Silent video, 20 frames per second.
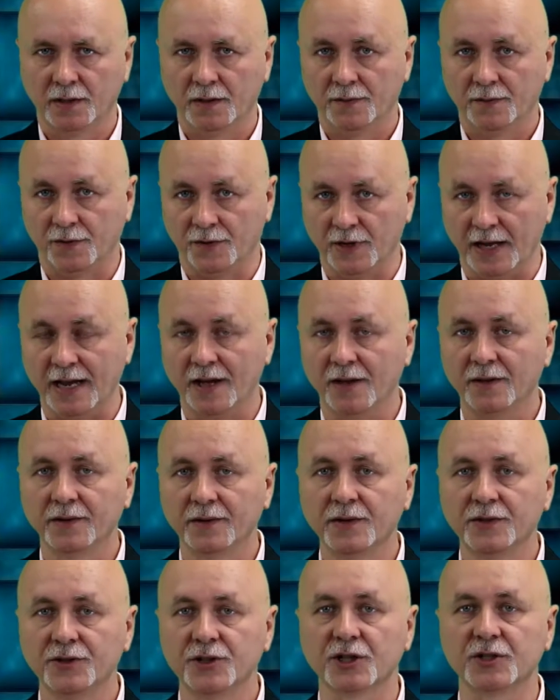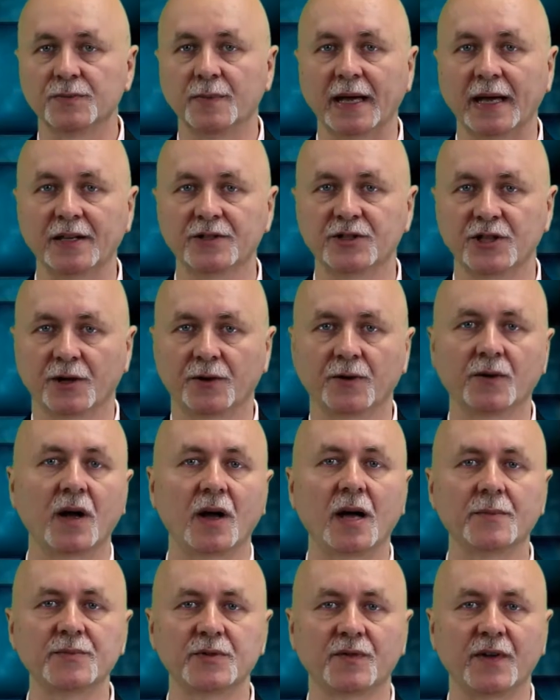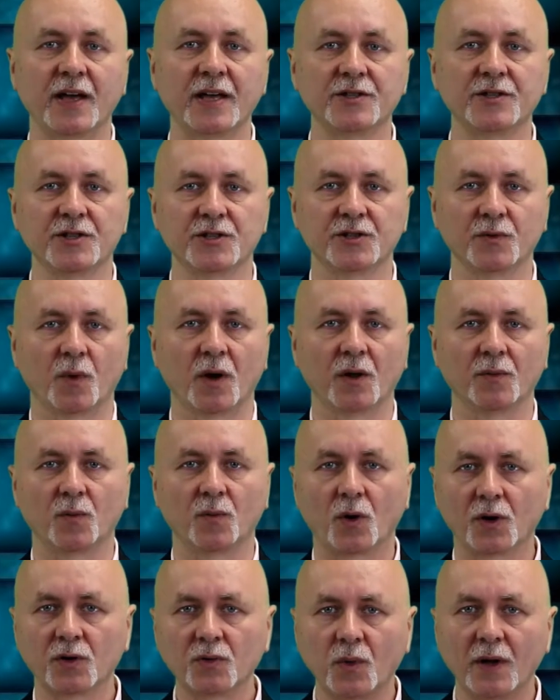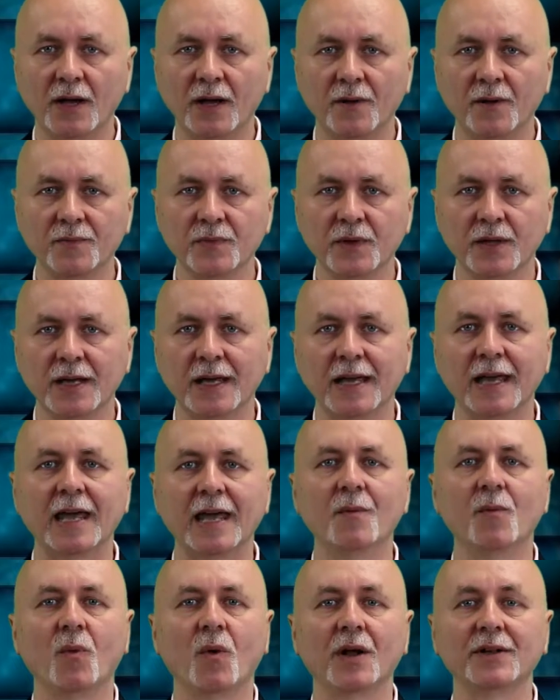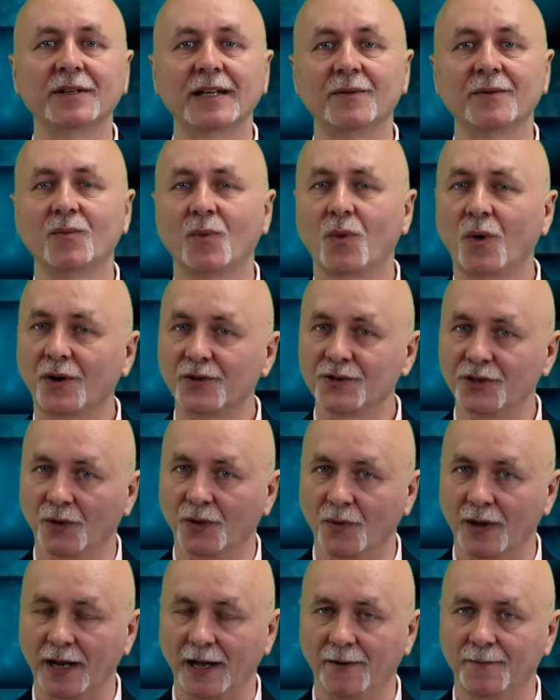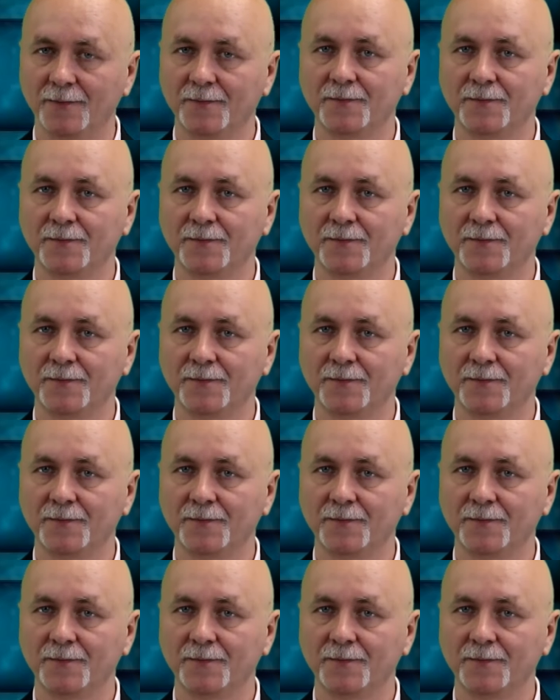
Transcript: For now, just make general observations of what worked well and what didn't work so well.